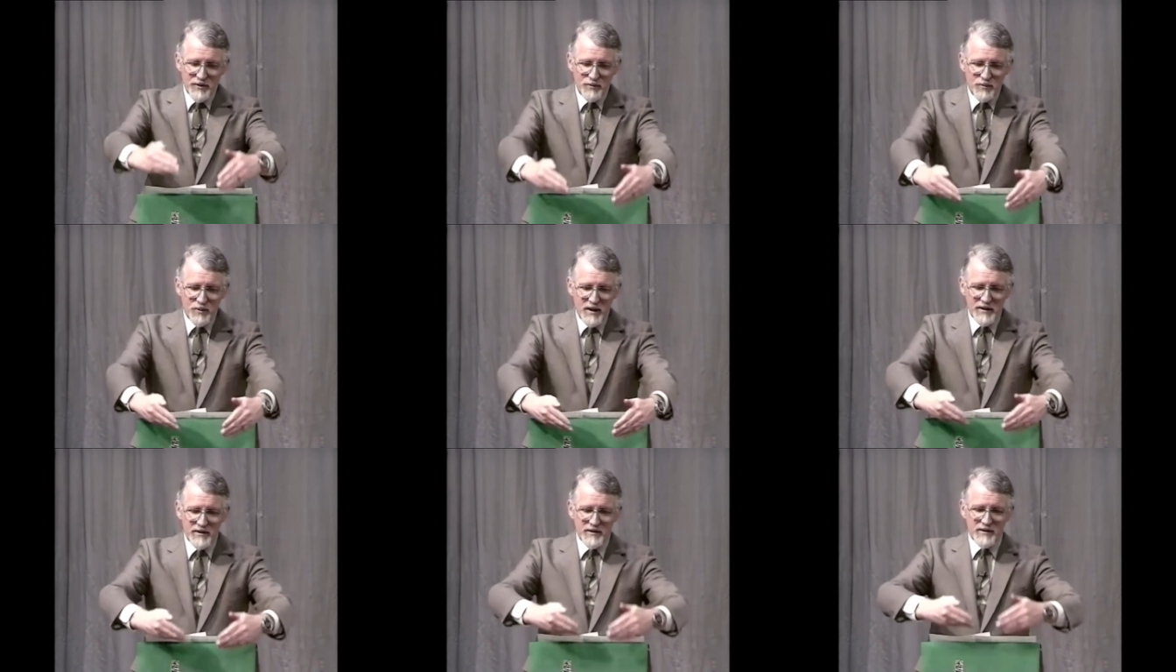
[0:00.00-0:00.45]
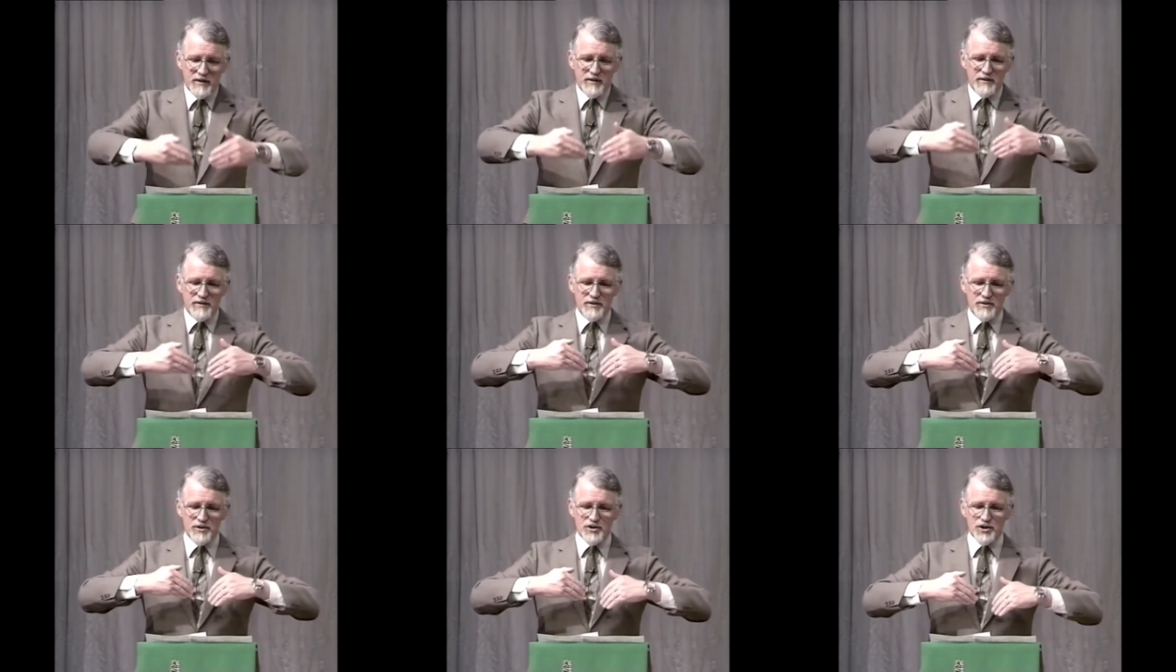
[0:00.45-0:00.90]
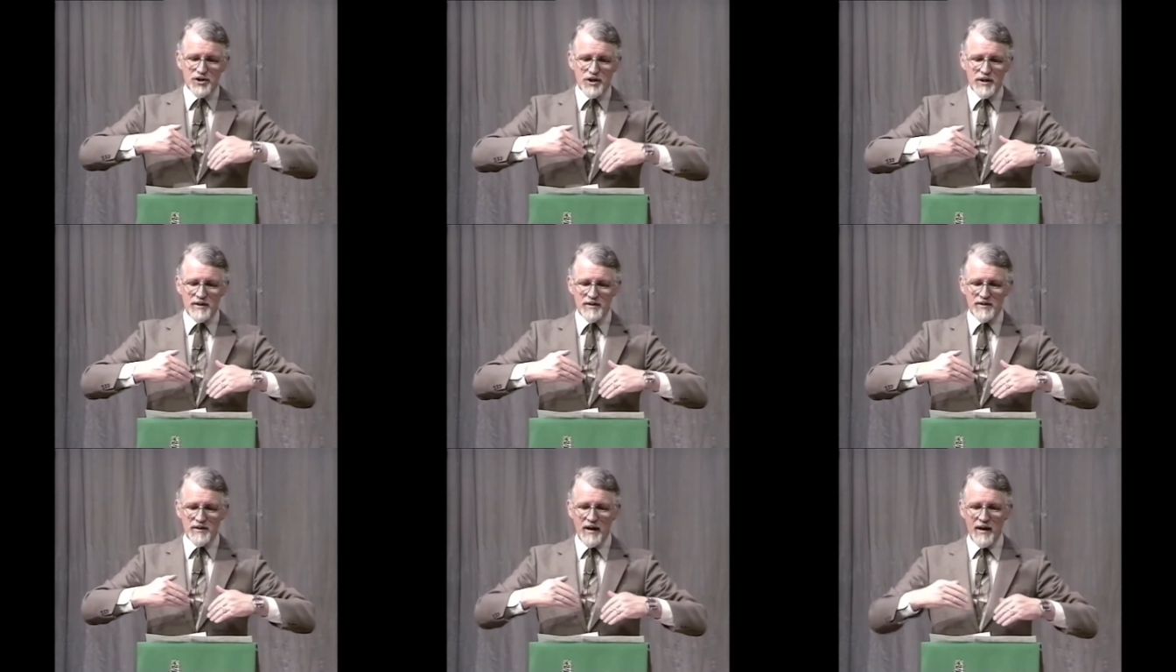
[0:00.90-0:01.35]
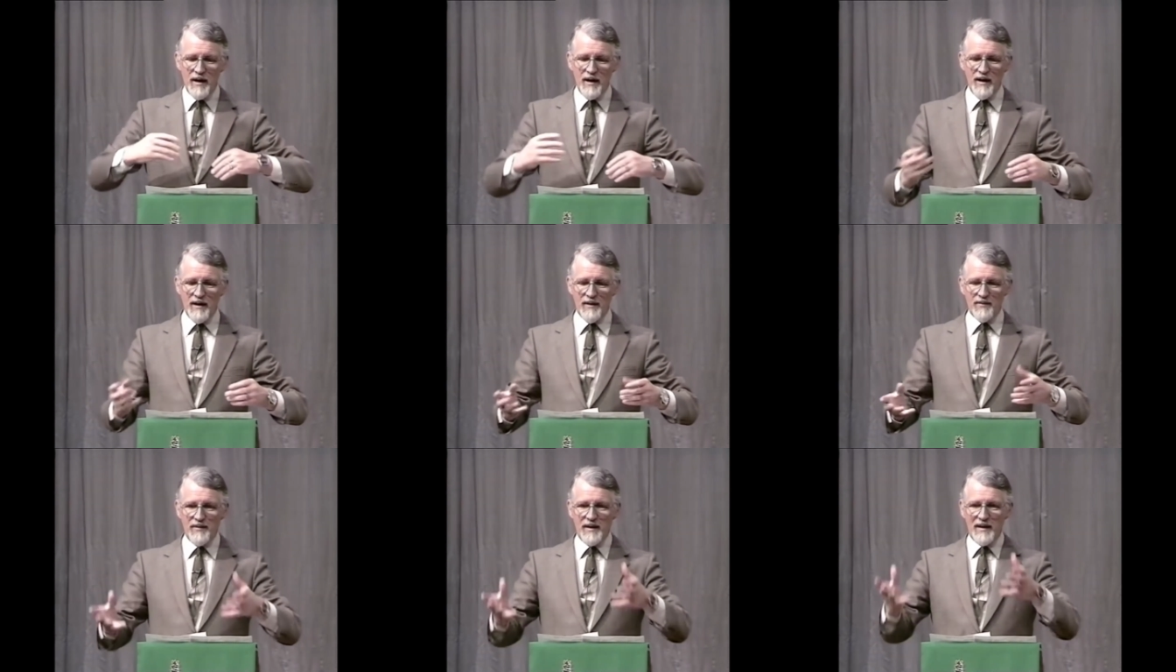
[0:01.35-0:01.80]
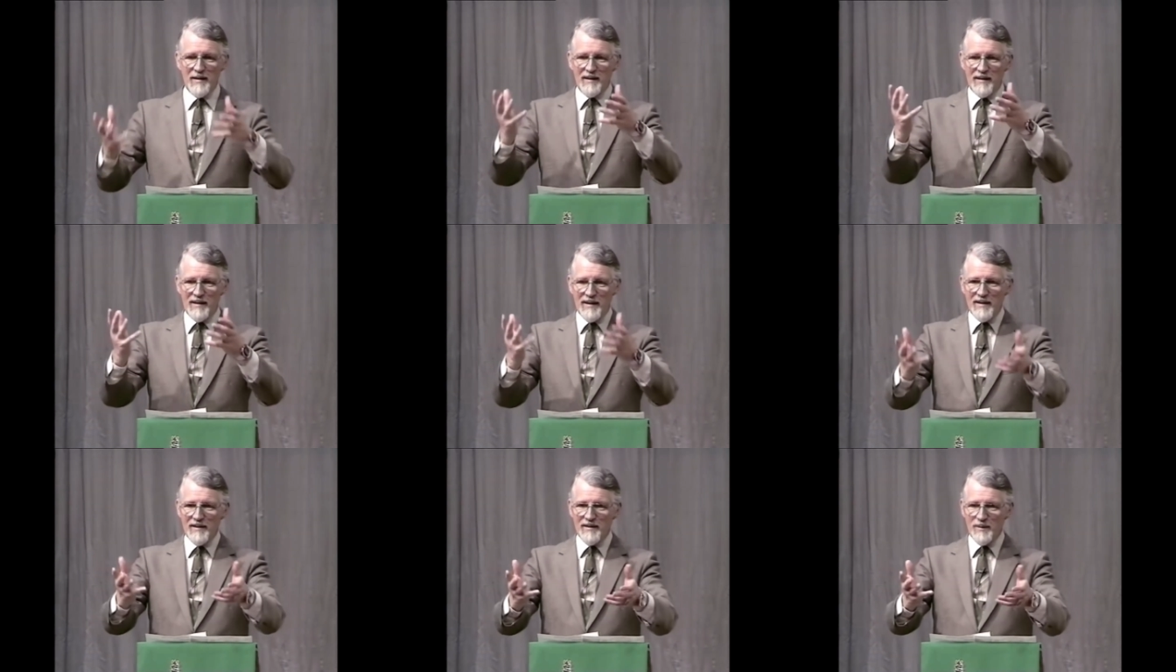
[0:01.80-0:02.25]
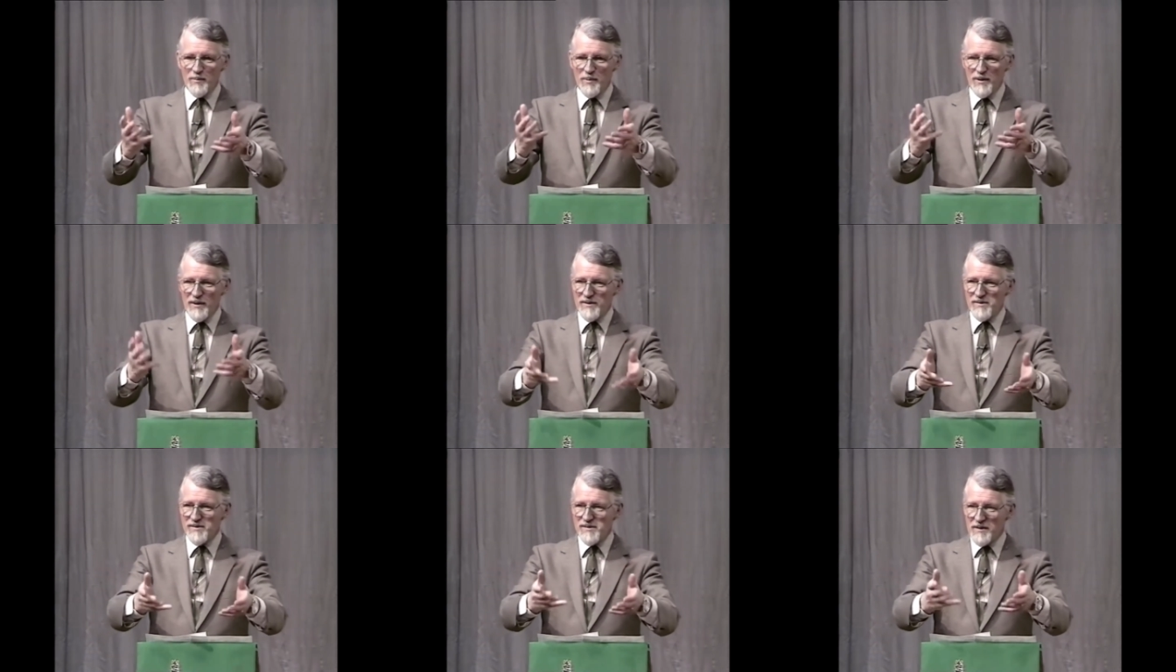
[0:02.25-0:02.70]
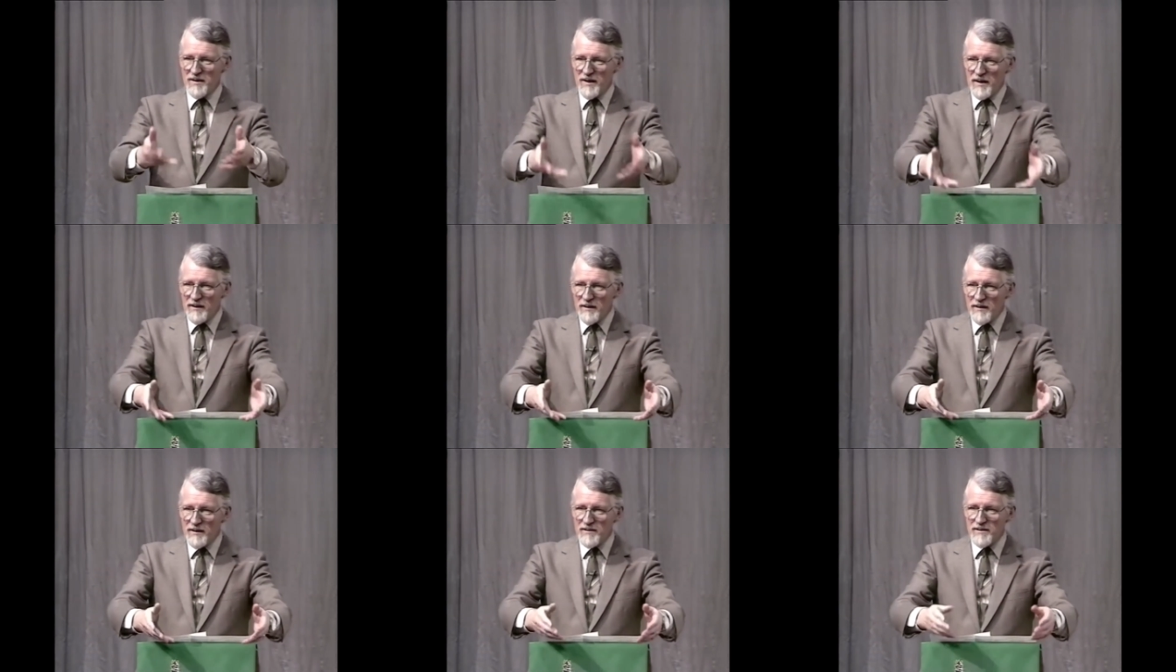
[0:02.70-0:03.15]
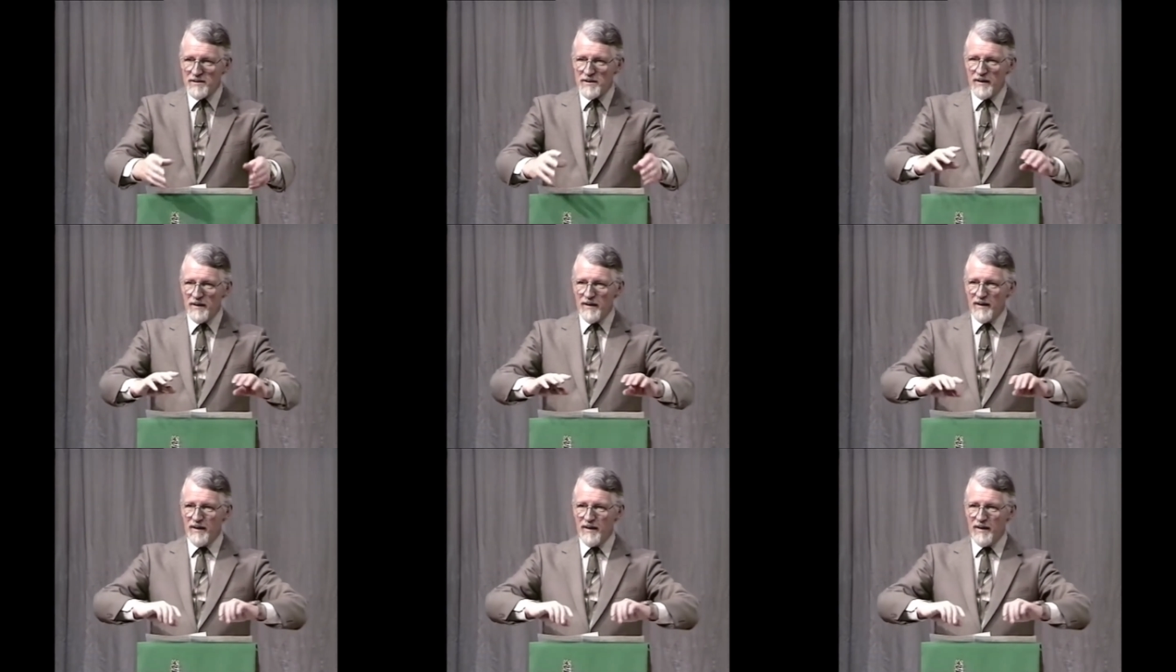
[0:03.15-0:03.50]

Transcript: a white cotton sheet, they lay the person in it,